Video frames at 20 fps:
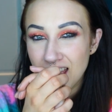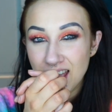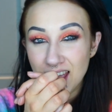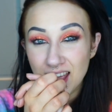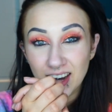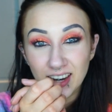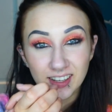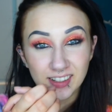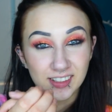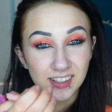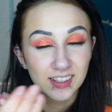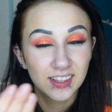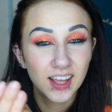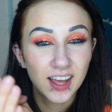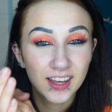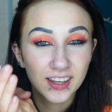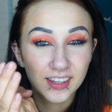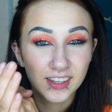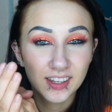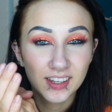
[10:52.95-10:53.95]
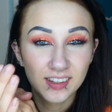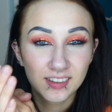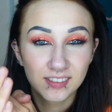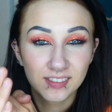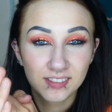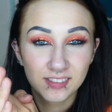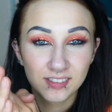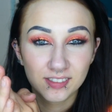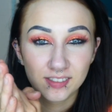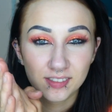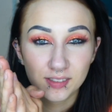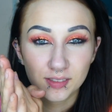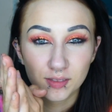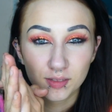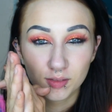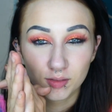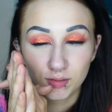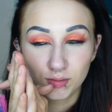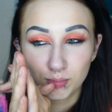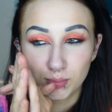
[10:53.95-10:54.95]
and I did like it
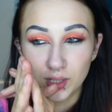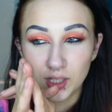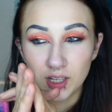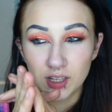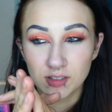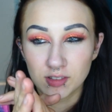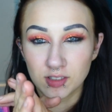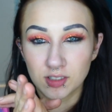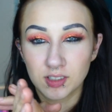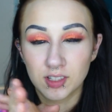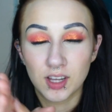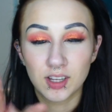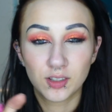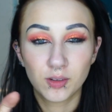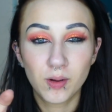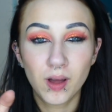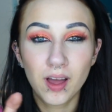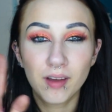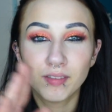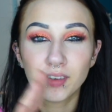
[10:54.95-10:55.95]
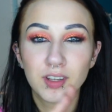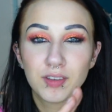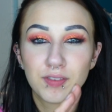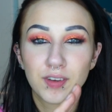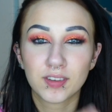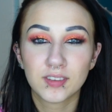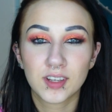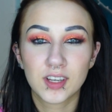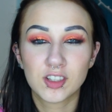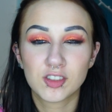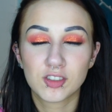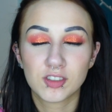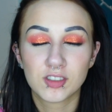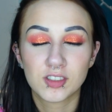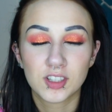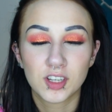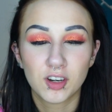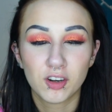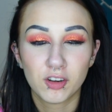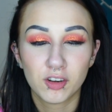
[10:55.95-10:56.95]
because I don't have any
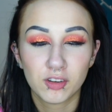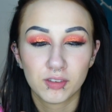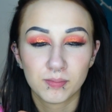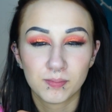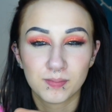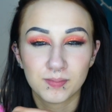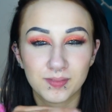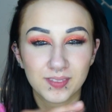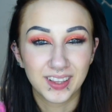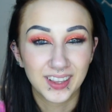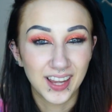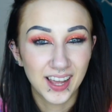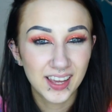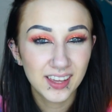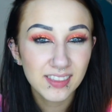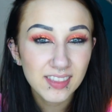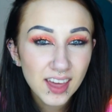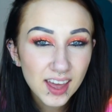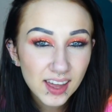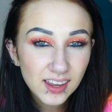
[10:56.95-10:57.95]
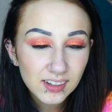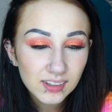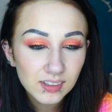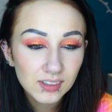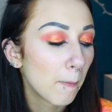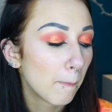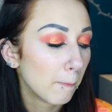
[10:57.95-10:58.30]
foundations that are like that,